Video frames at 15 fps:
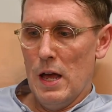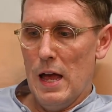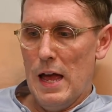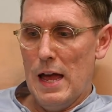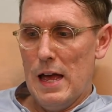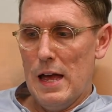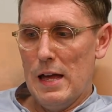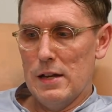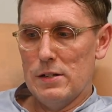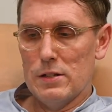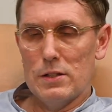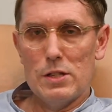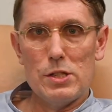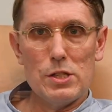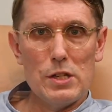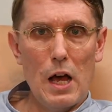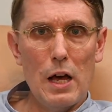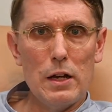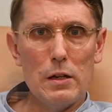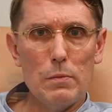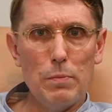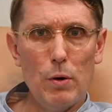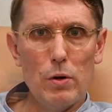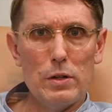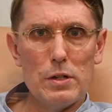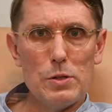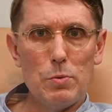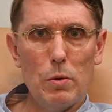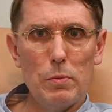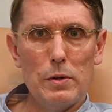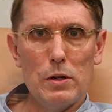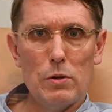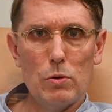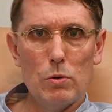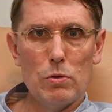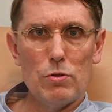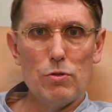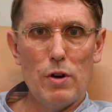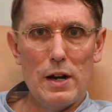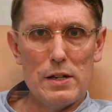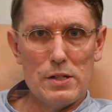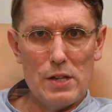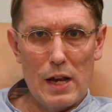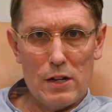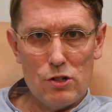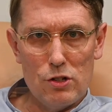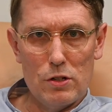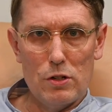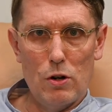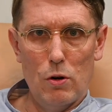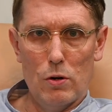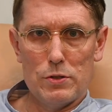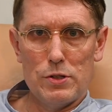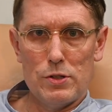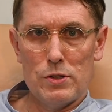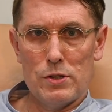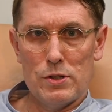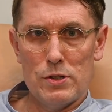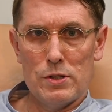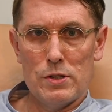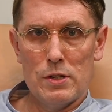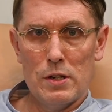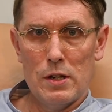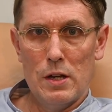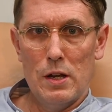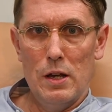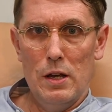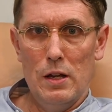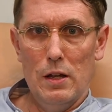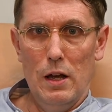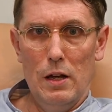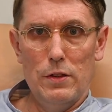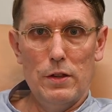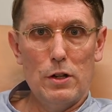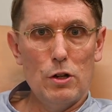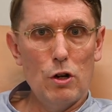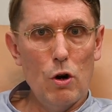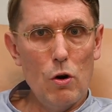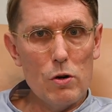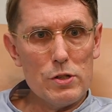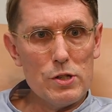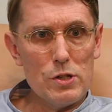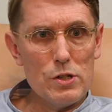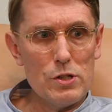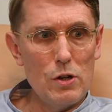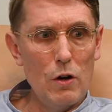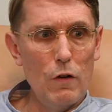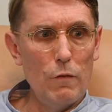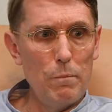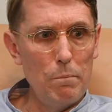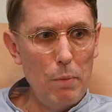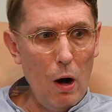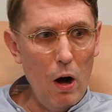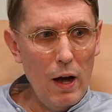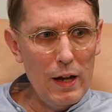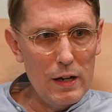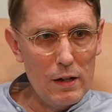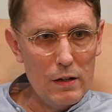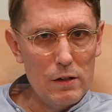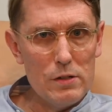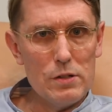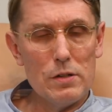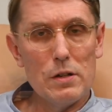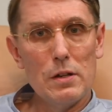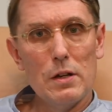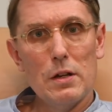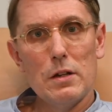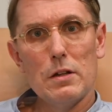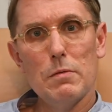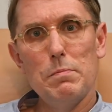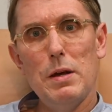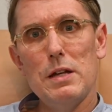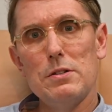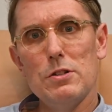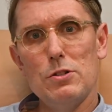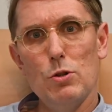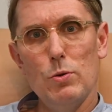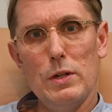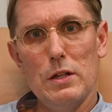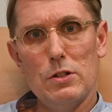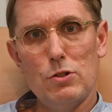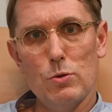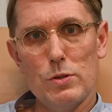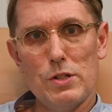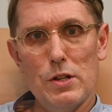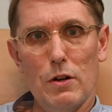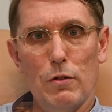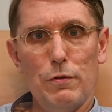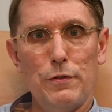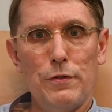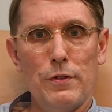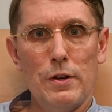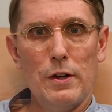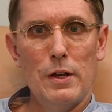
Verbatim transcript: And the starting point is what we call transaction costs. The costs of buying it compared to doing it yourself.